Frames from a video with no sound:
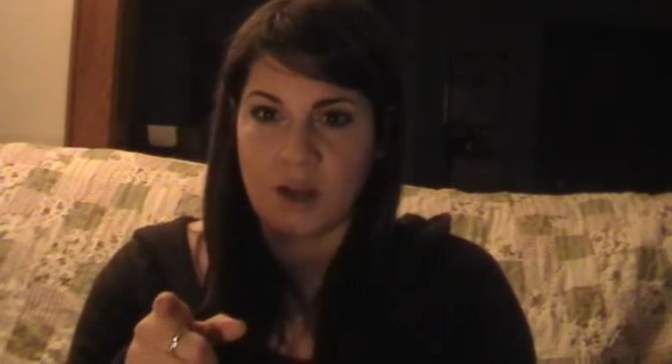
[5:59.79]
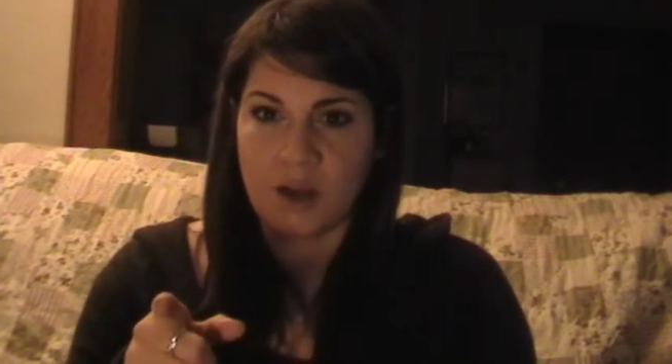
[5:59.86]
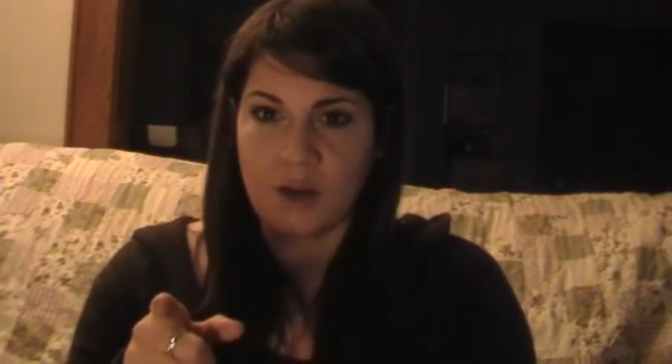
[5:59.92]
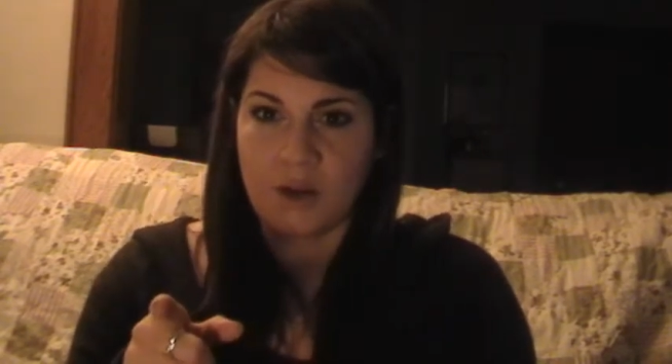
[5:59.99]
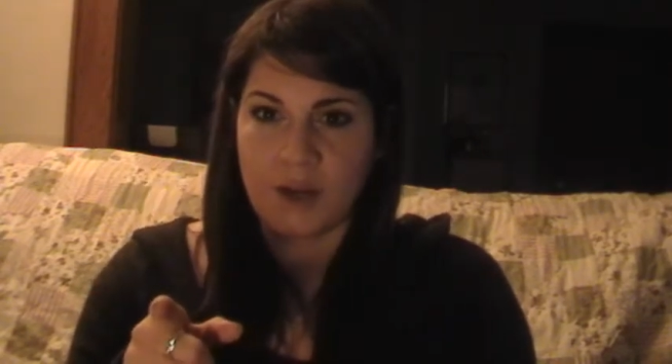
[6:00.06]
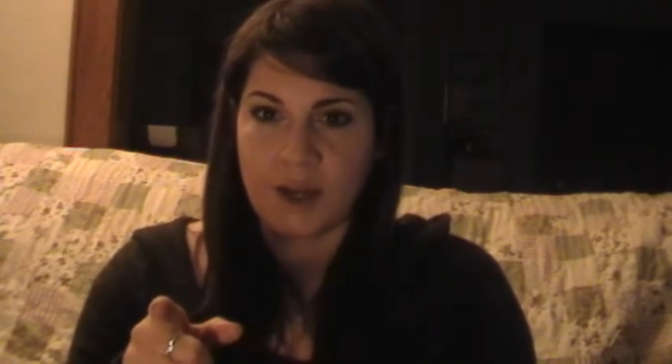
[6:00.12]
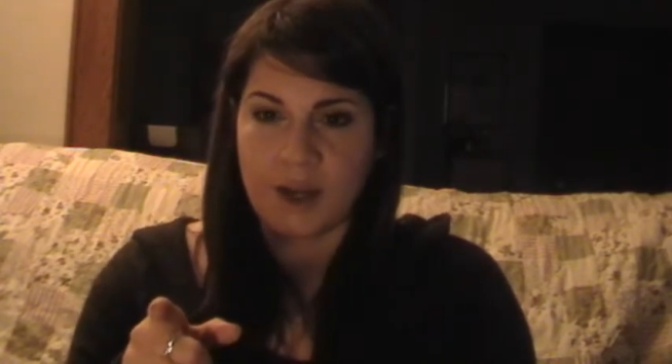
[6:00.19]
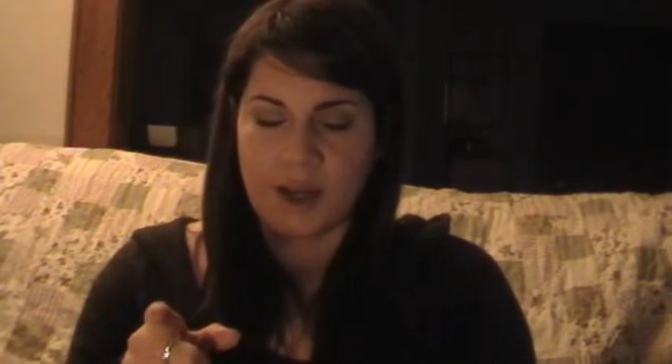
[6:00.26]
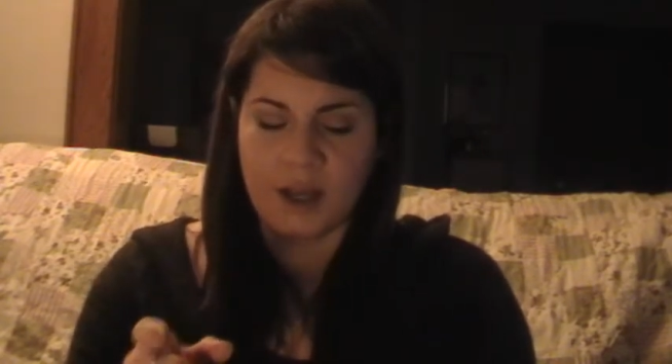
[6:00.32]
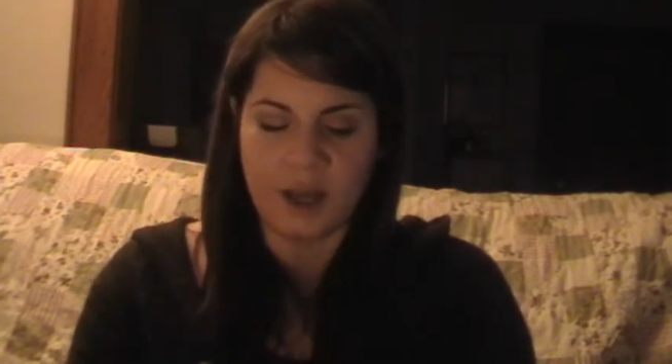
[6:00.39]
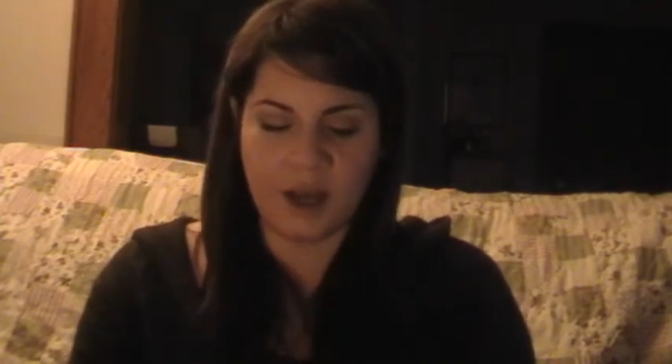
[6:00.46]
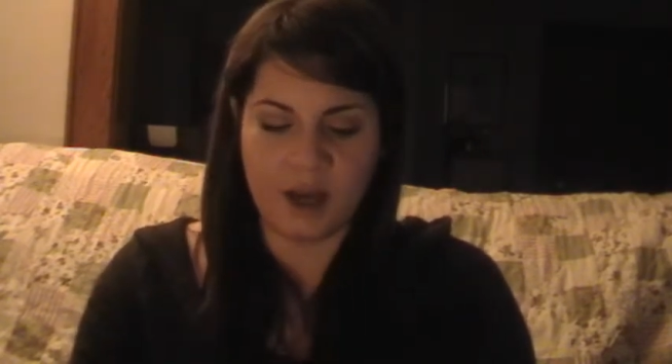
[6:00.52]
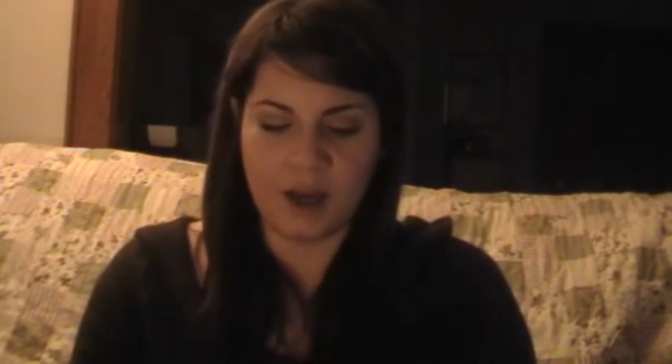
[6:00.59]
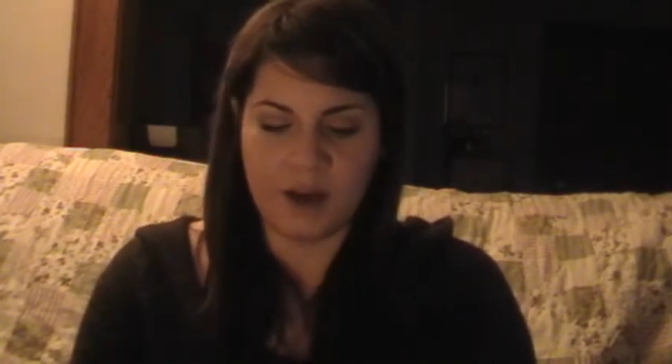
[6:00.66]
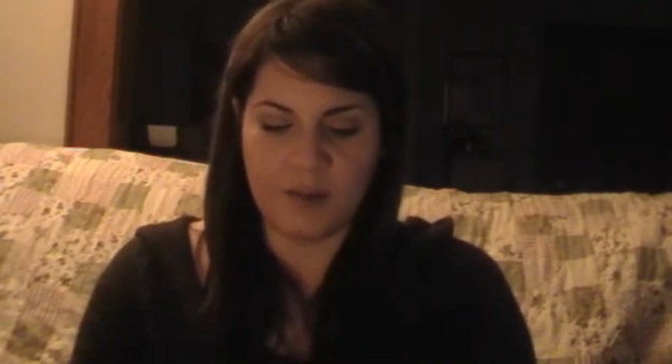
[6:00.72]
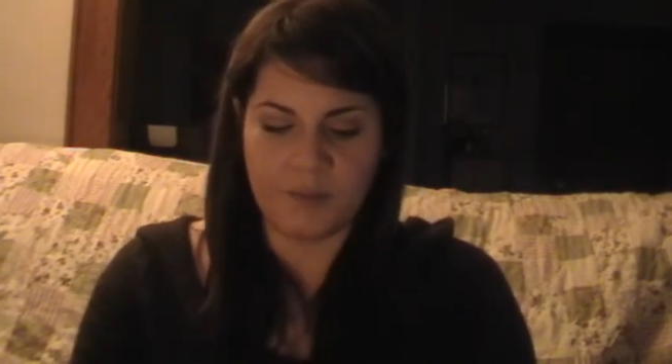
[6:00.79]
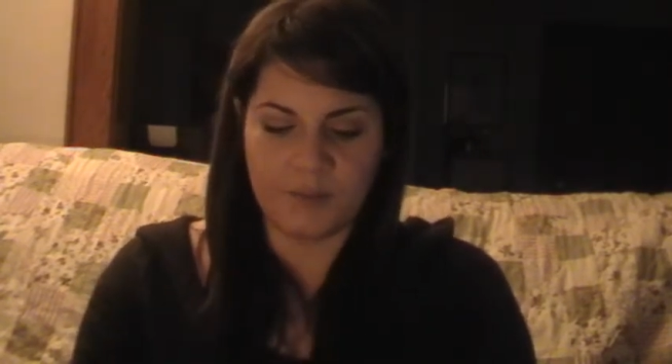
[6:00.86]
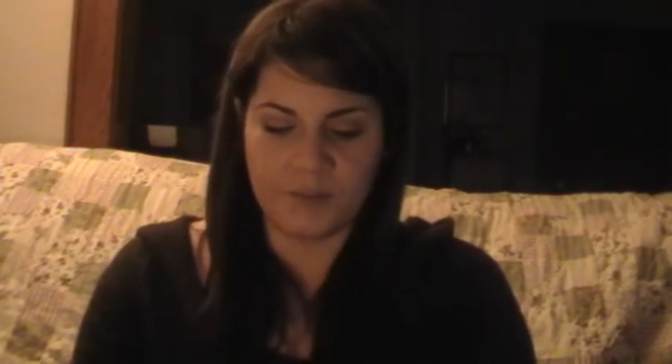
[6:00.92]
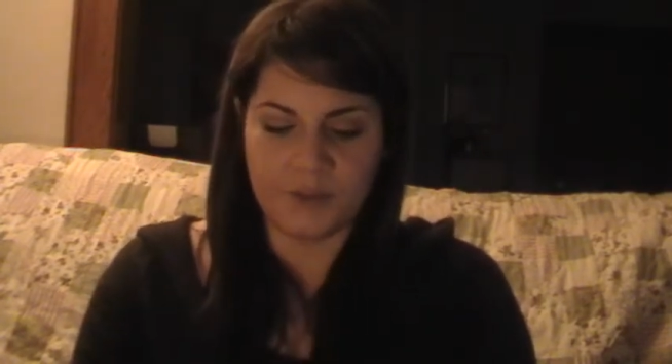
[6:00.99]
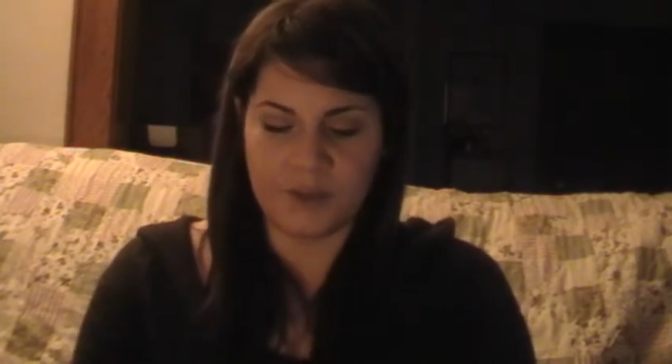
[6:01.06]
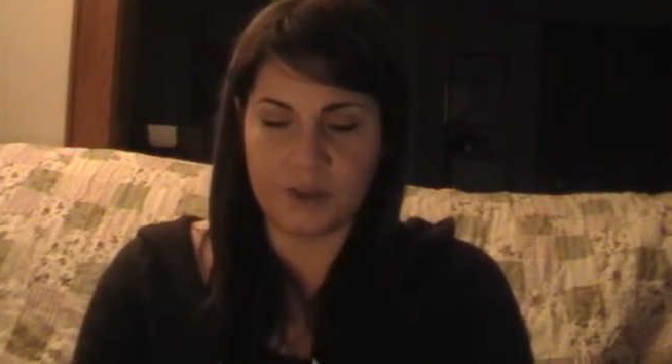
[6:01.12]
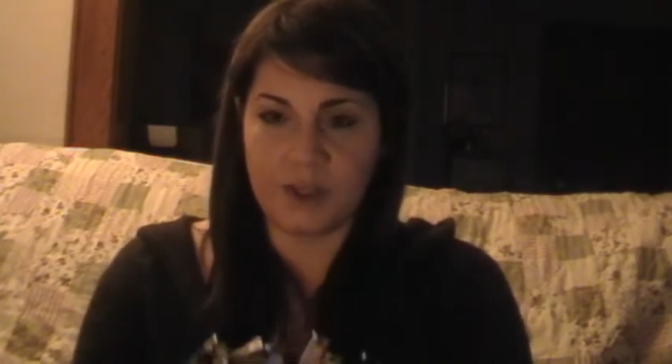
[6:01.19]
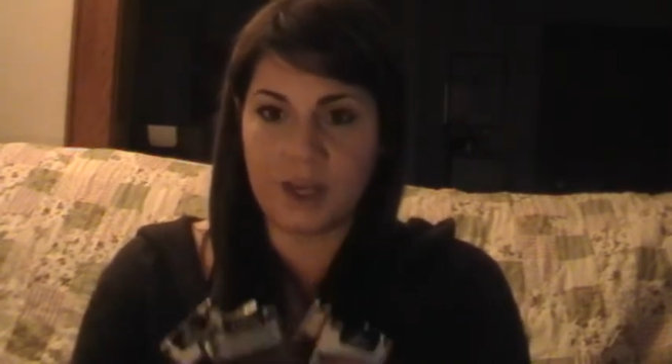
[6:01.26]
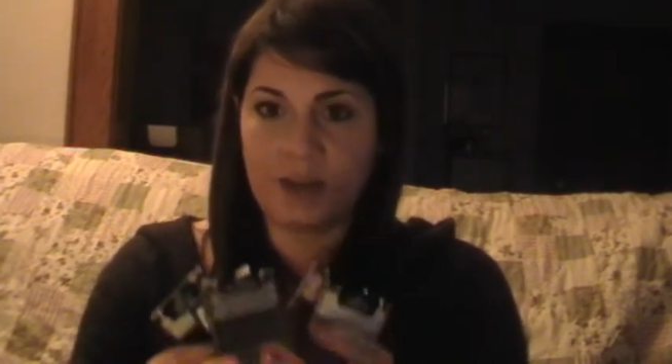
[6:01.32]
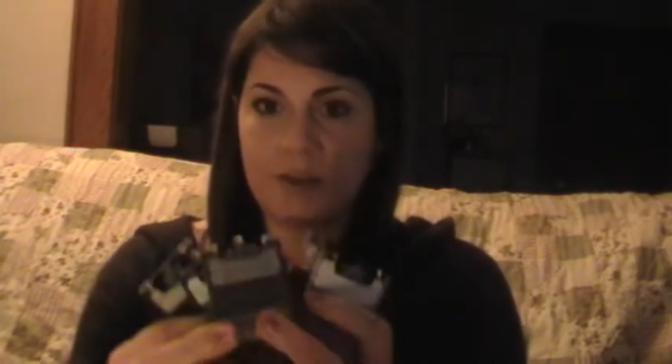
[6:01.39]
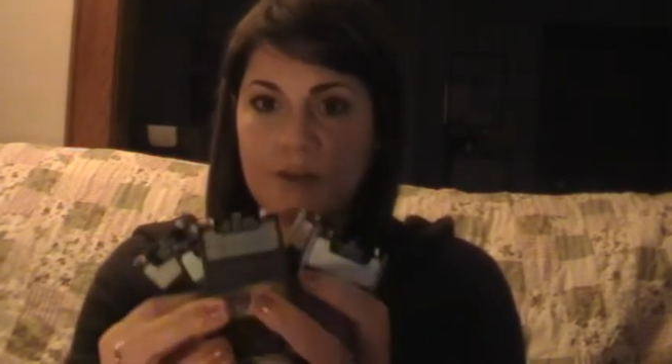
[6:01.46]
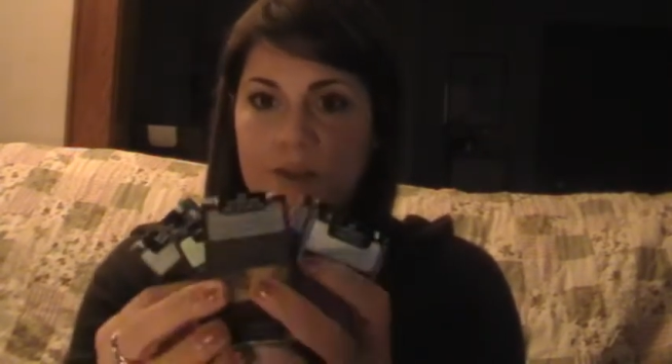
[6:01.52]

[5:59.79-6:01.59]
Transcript: Okay, um, so yeah,